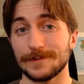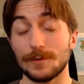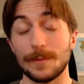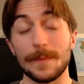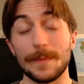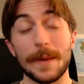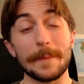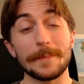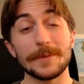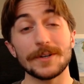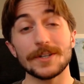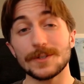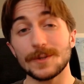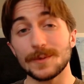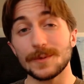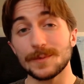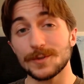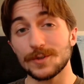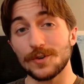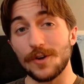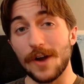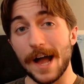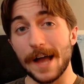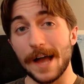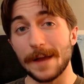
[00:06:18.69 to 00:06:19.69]
Remember to
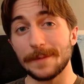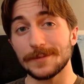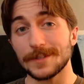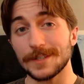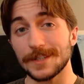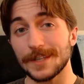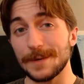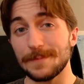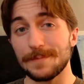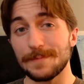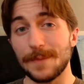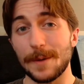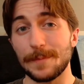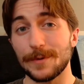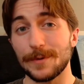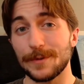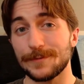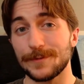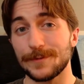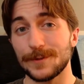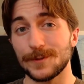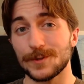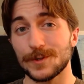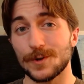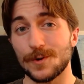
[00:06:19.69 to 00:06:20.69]
subscribe to keep up with
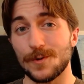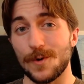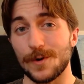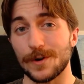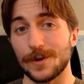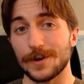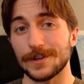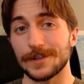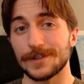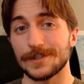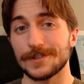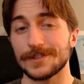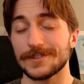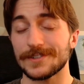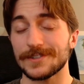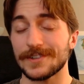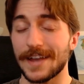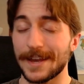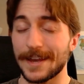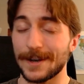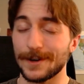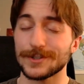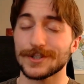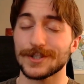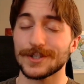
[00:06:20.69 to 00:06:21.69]
future orders,
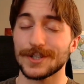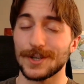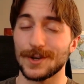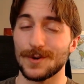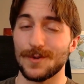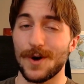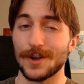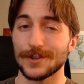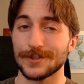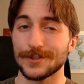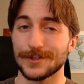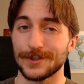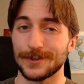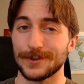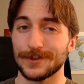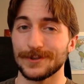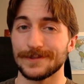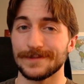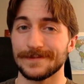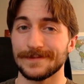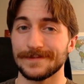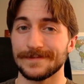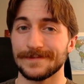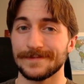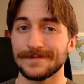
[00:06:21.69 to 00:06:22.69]
and I'll see you all soon.
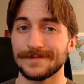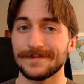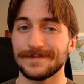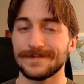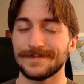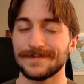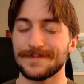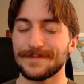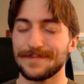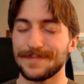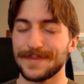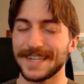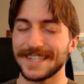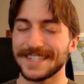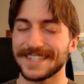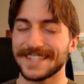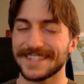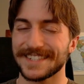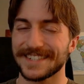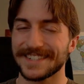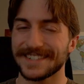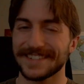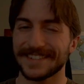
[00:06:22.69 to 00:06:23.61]
Peace.